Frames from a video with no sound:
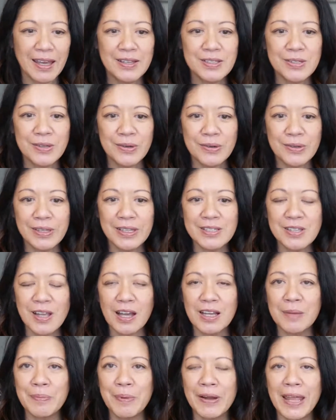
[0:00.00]
So let's
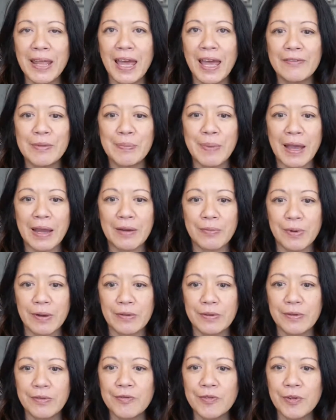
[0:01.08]
talk about have a background.